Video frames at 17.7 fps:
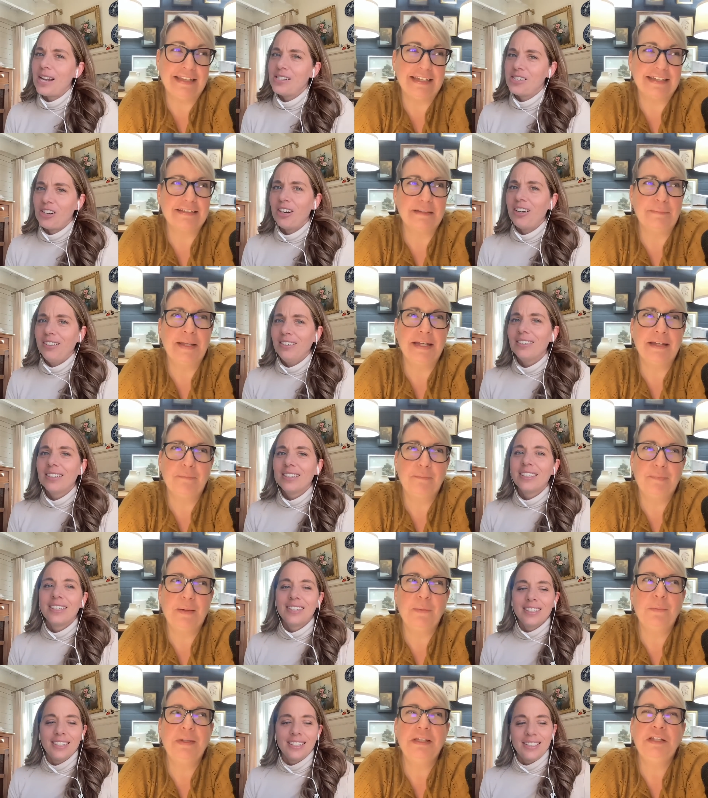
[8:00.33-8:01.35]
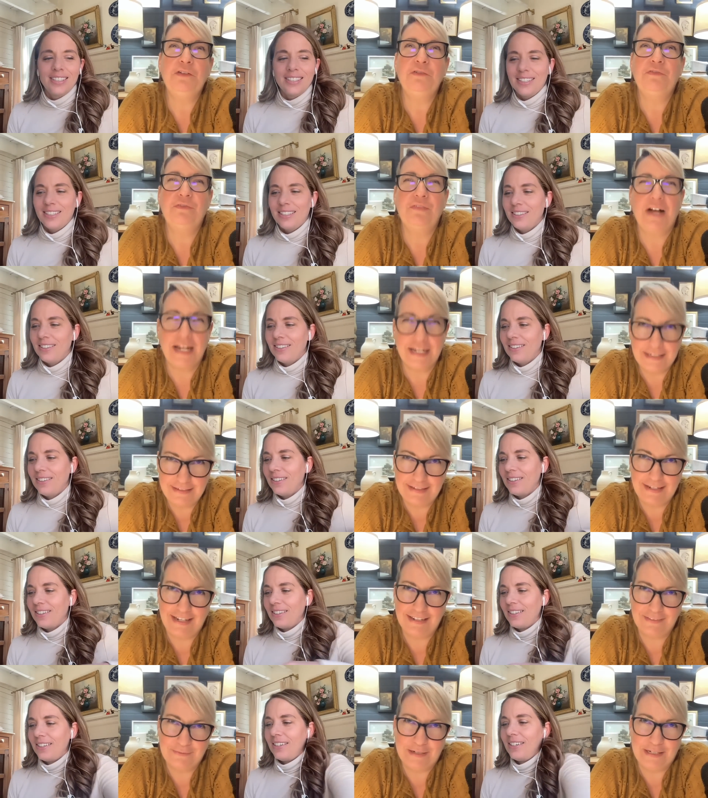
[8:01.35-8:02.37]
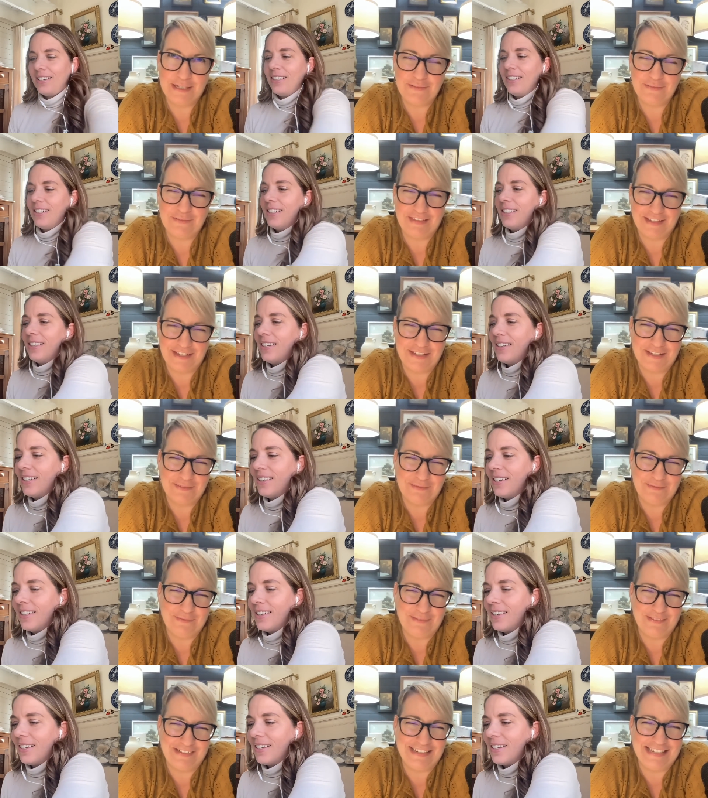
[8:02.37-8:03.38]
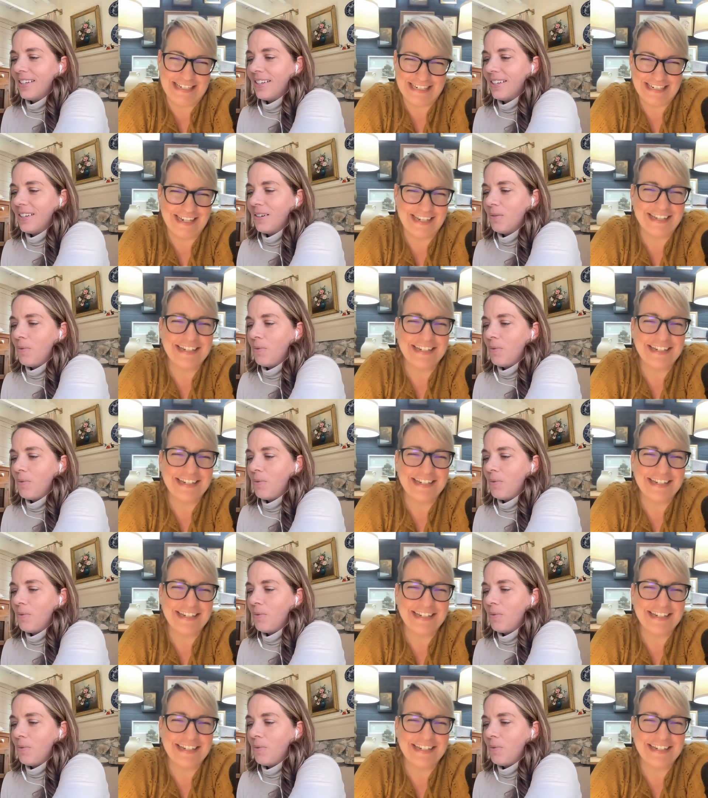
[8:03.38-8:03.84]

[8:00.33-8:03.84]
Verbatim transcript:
Speaker 1: guys i'm like but will you find it when you think you need it